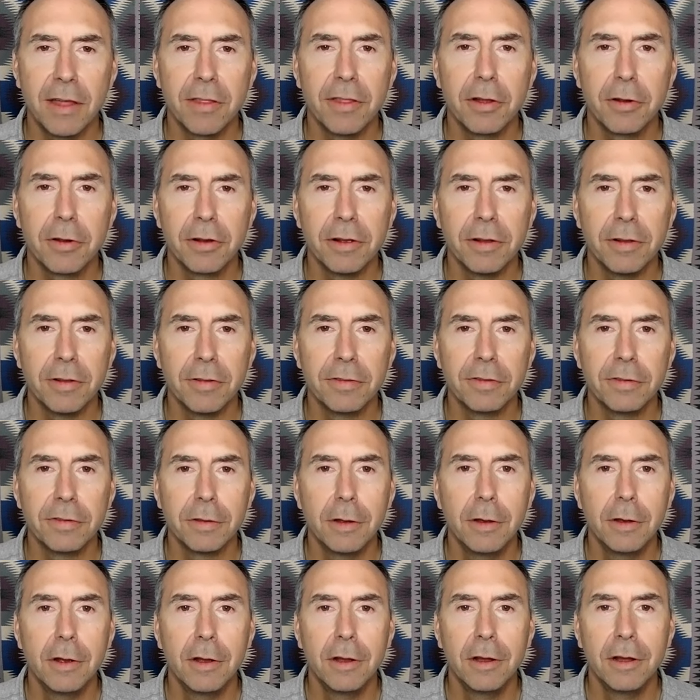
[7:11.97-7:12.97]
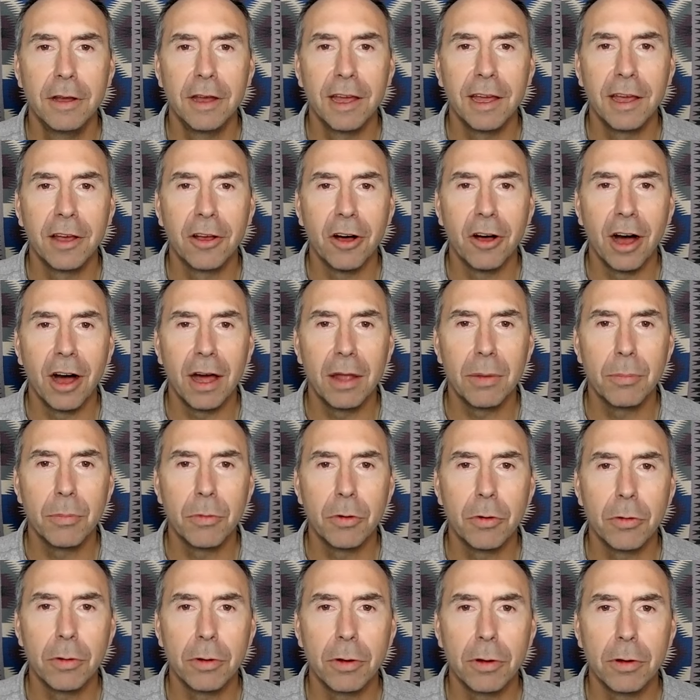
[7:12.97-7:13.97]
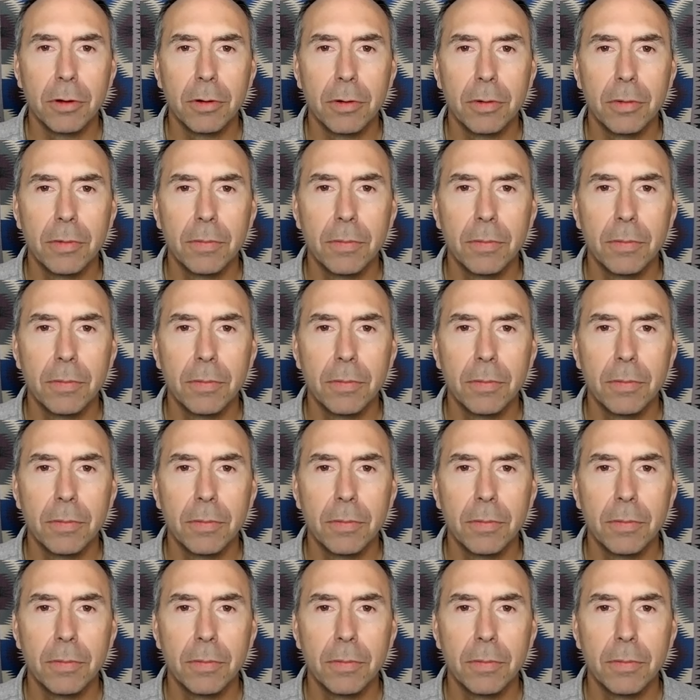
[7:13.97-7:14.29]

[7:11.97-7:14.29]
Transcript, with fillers: there is a lot more.